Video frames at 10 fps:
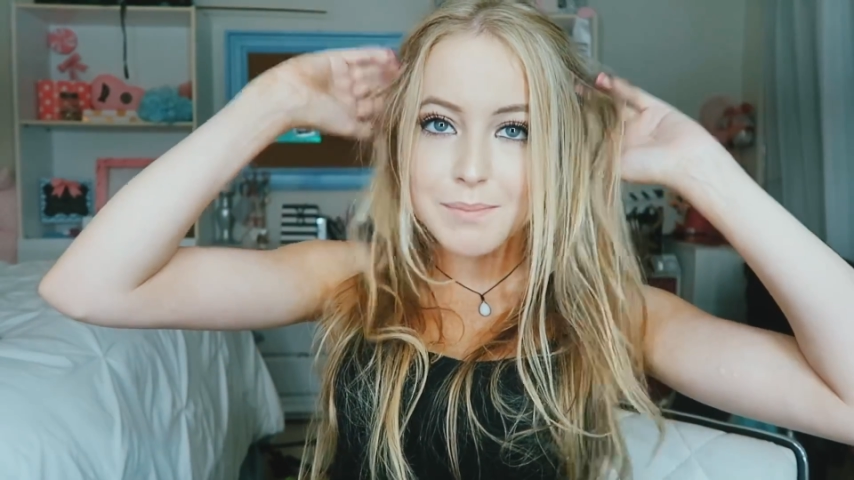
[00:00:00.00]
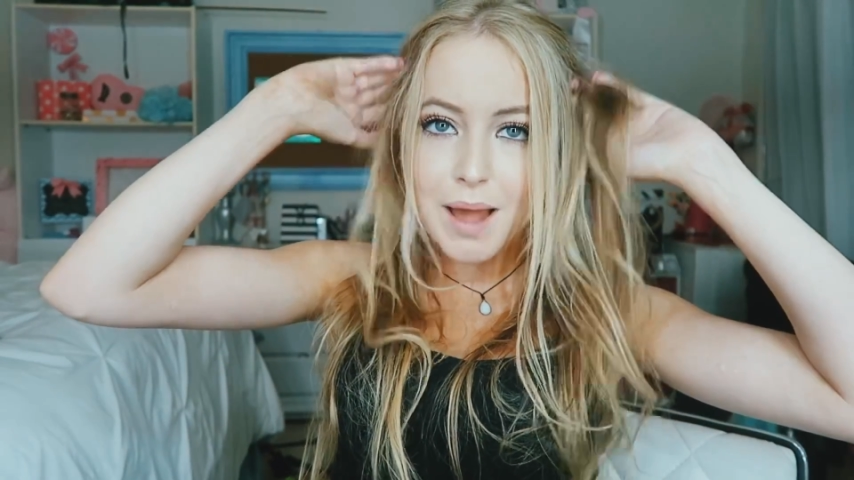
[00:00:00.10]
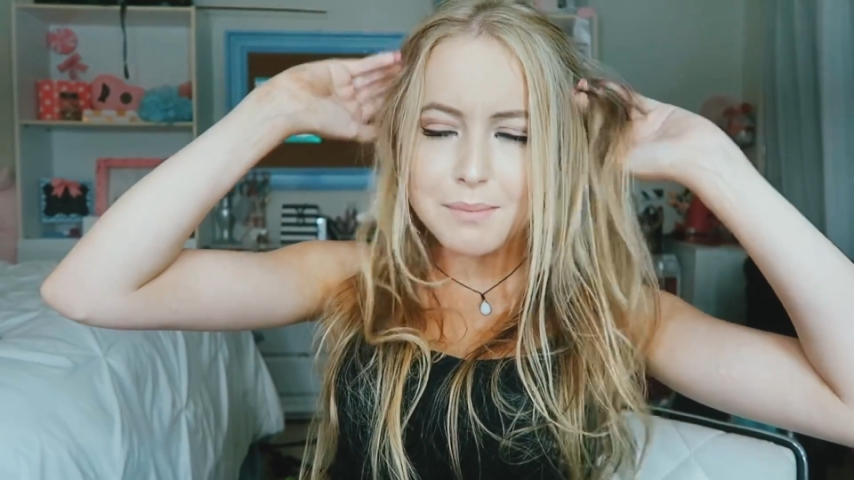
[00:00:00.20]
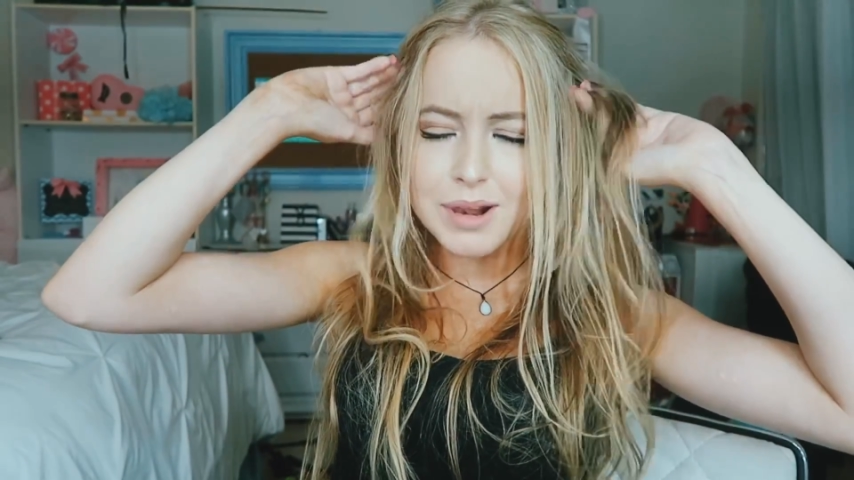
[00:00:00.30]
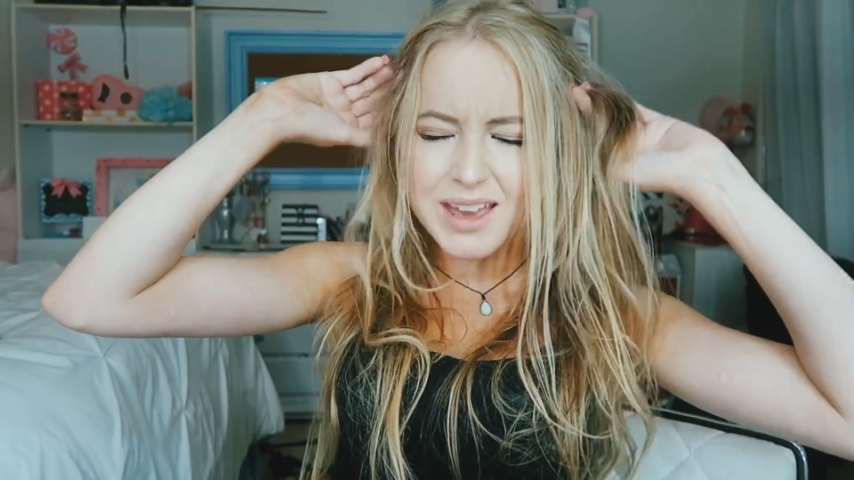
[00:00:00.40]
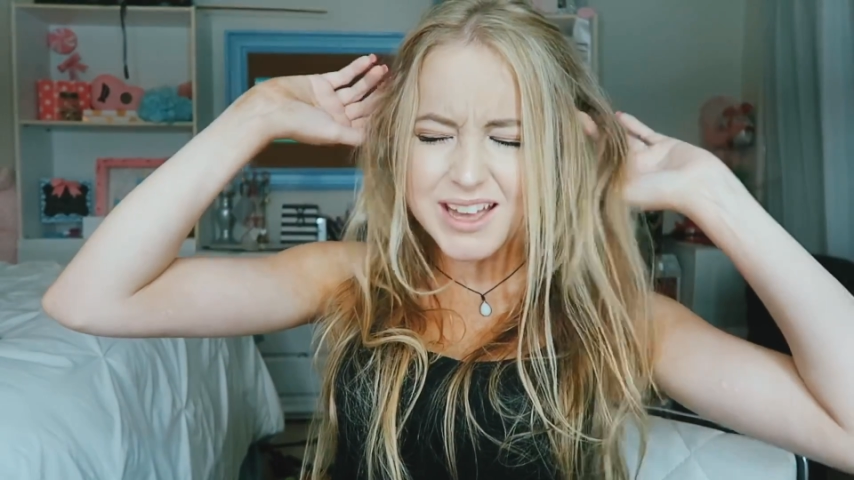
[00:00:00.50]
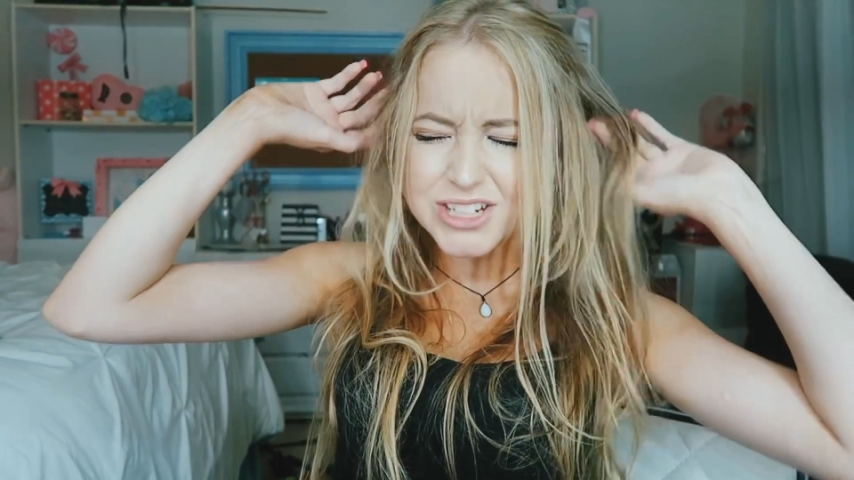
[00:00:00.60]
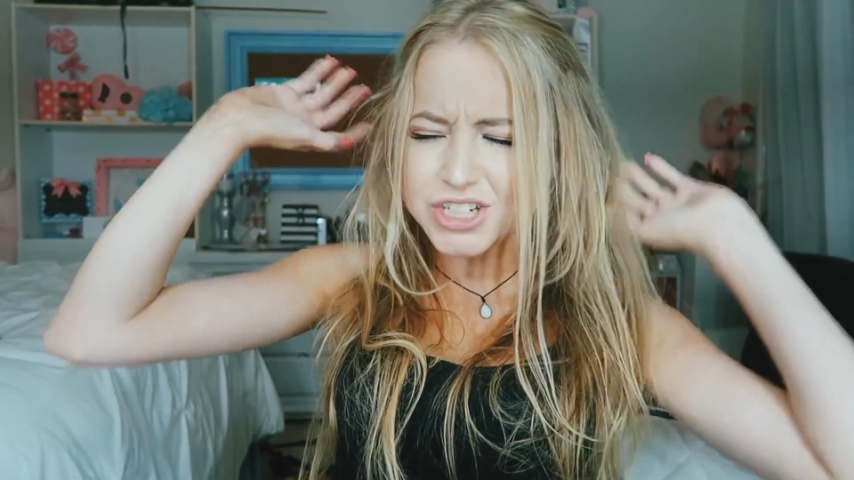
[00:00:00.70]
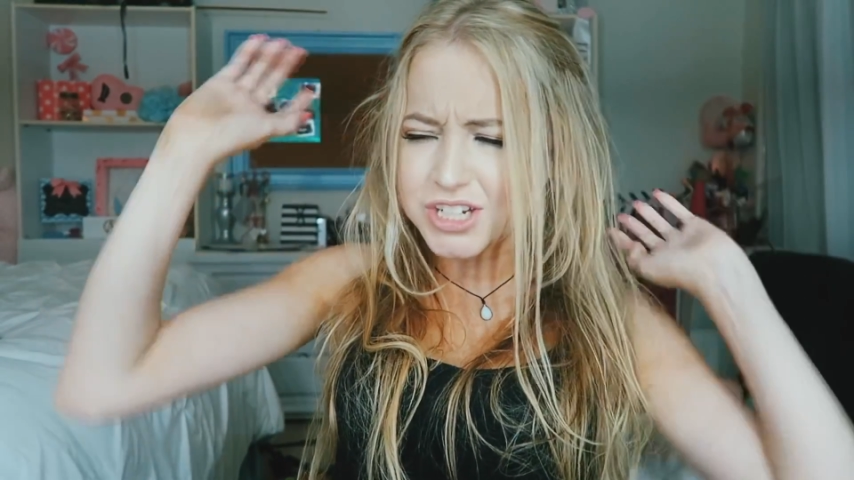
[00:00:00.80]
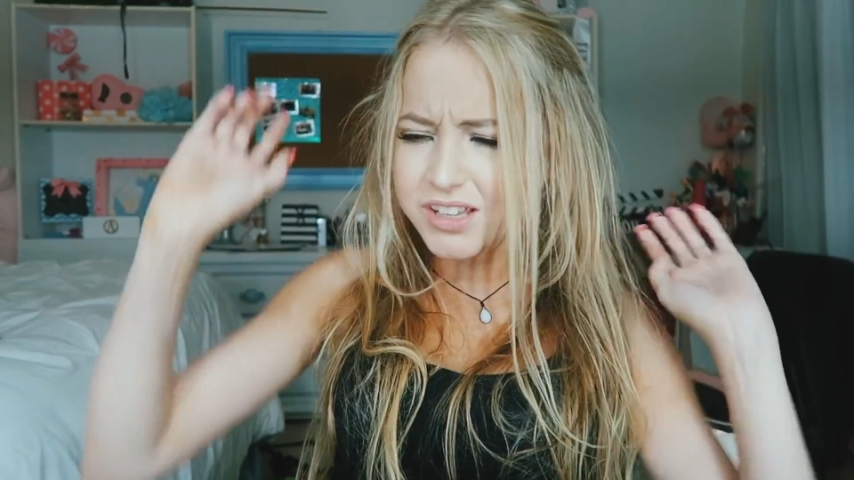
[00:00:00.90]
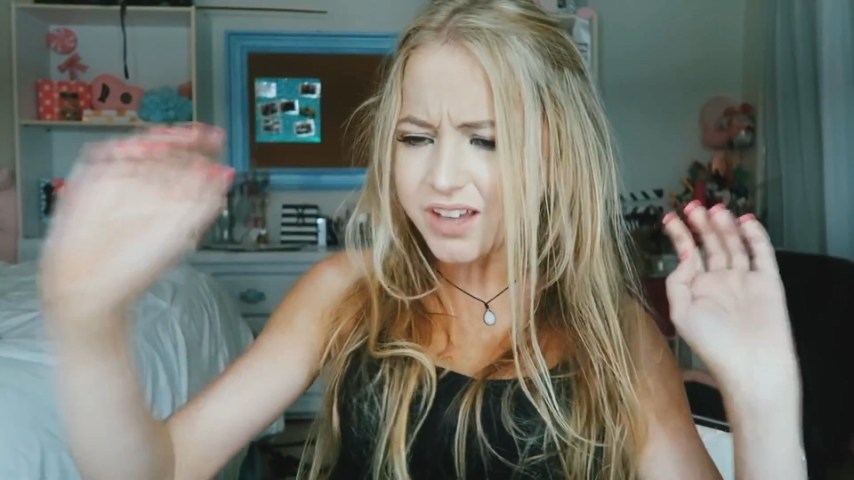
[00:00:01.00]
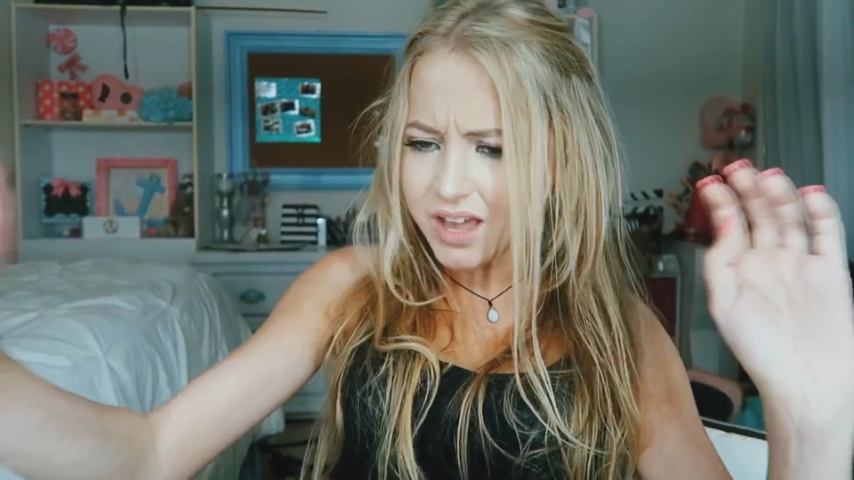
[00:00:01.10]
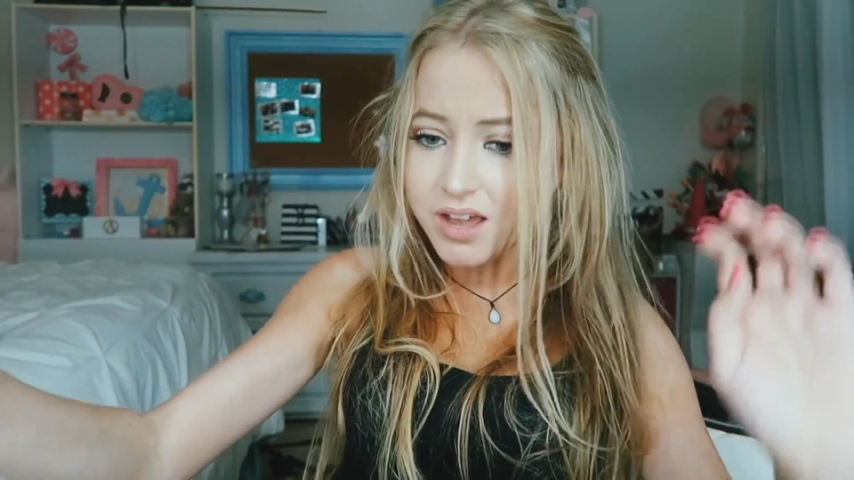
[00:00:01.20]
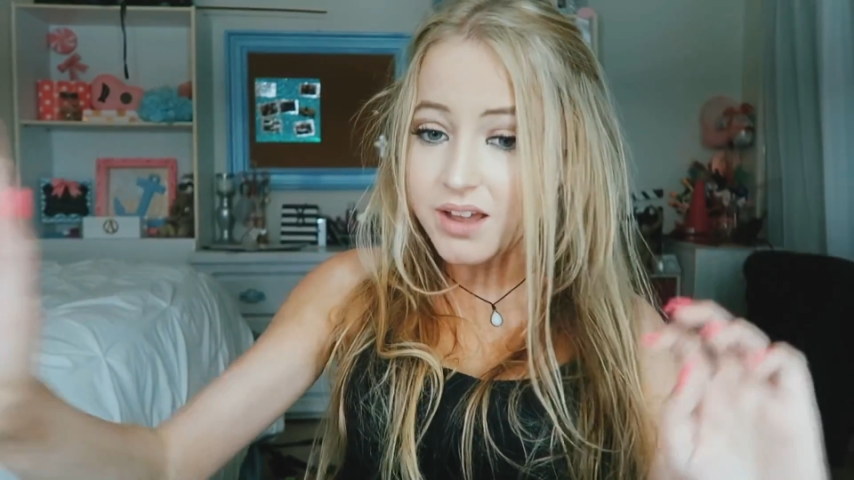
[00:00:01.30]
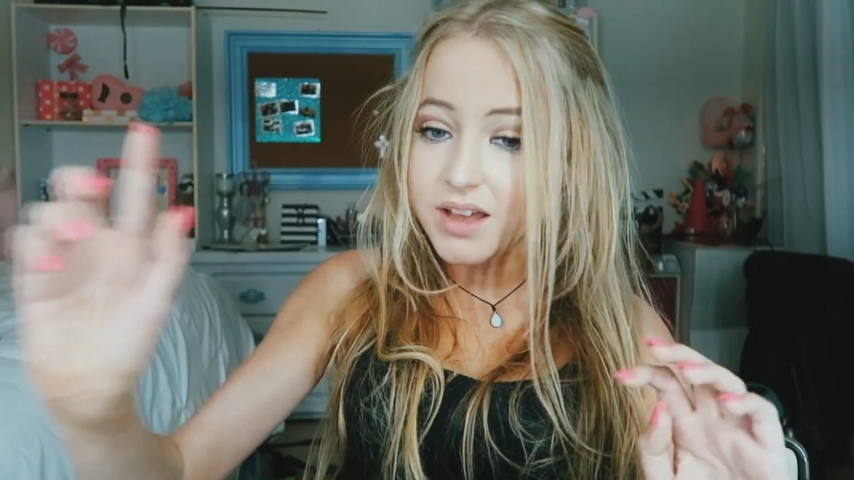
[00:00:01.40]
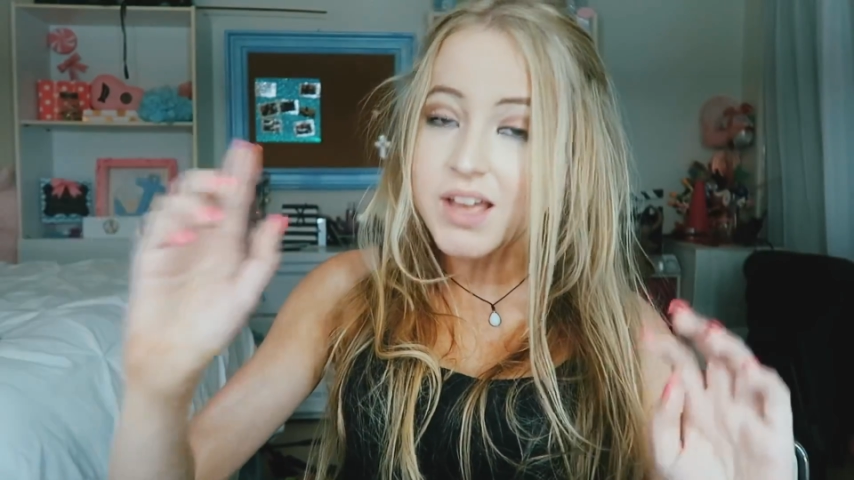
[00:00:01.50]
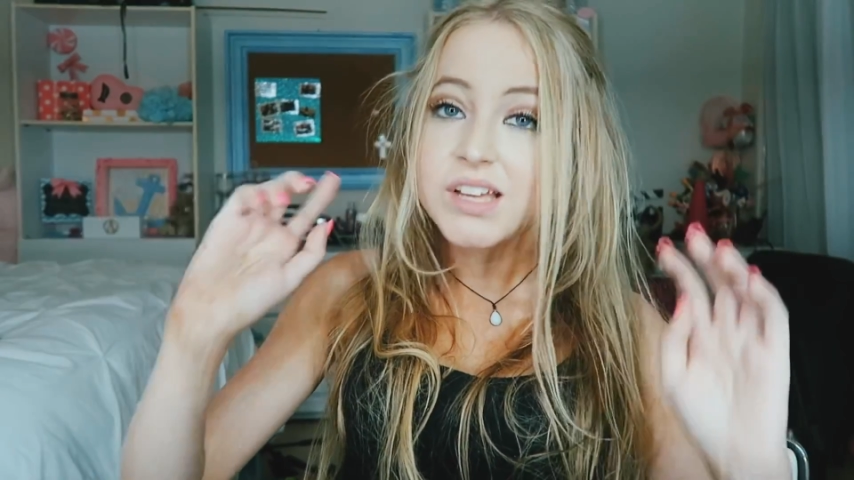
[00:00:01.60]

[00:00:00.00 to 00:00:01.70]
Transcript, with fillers: my blood sugar.